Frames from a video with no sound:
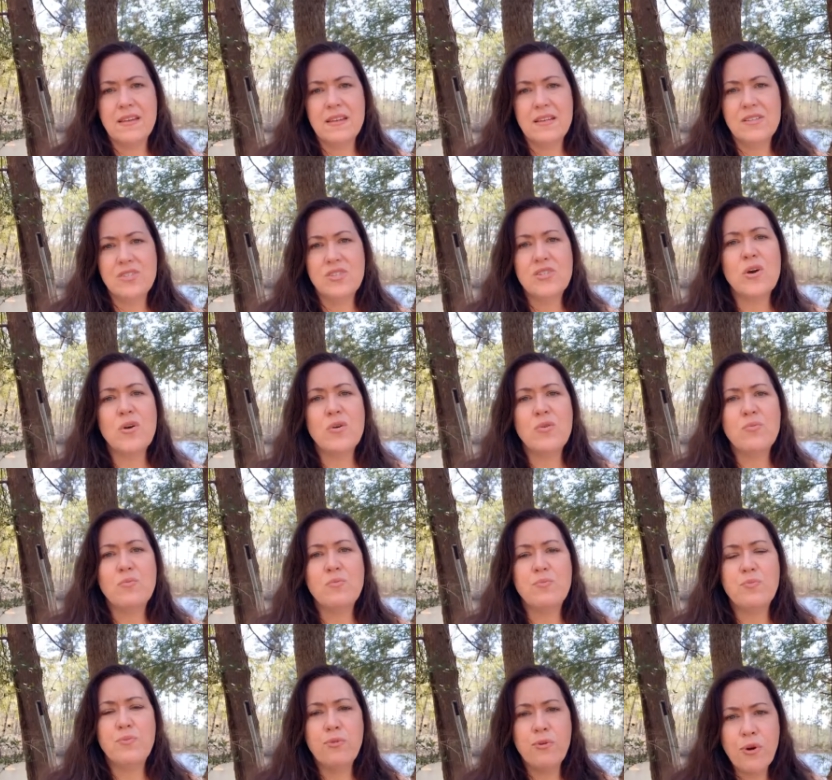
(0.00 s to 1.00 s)
So
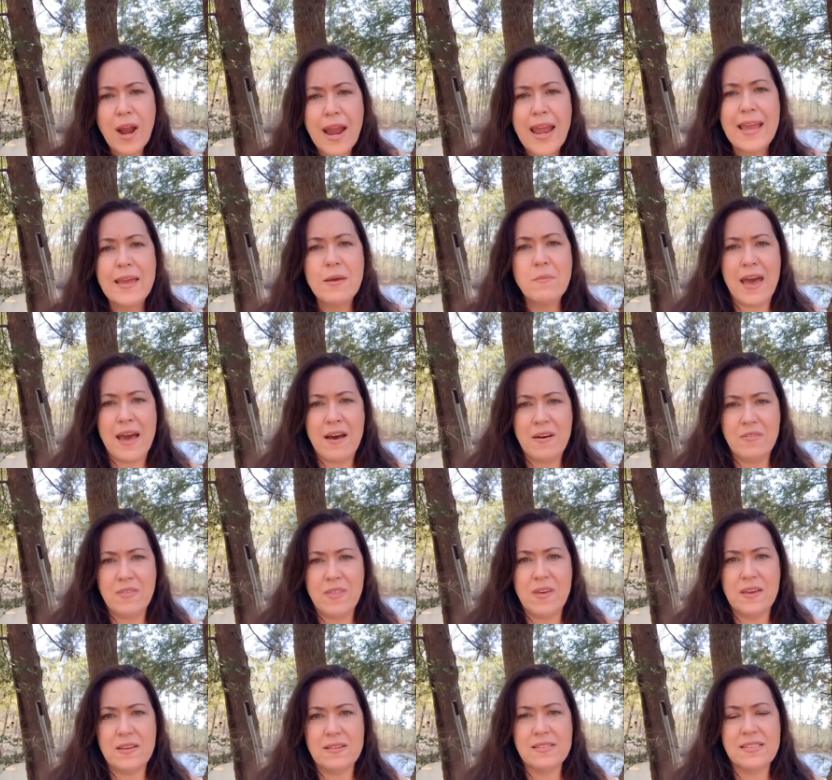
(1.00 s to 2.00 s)
pray about
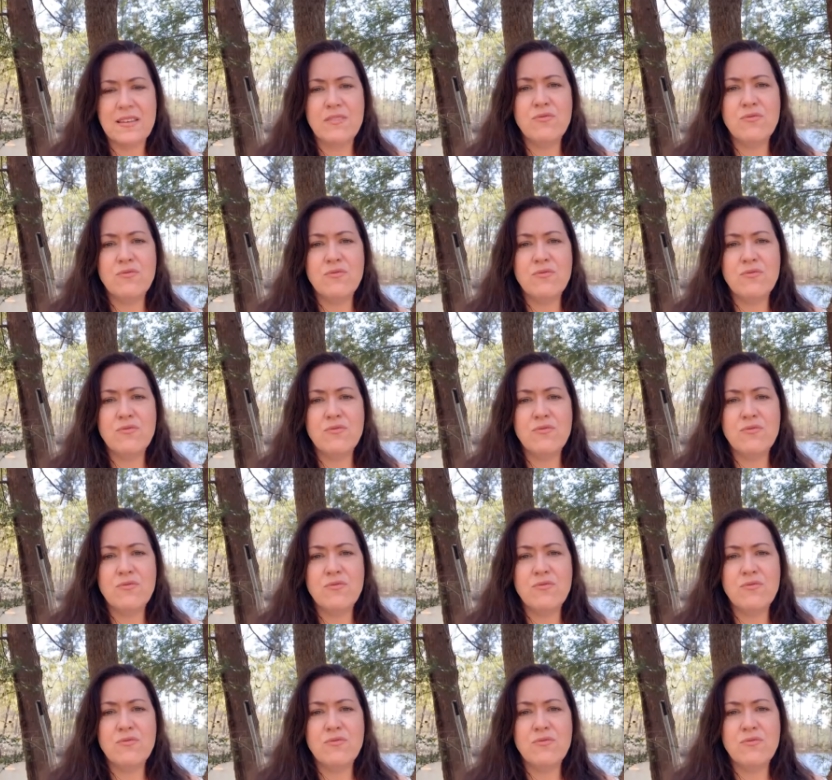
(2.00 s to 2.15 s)
this.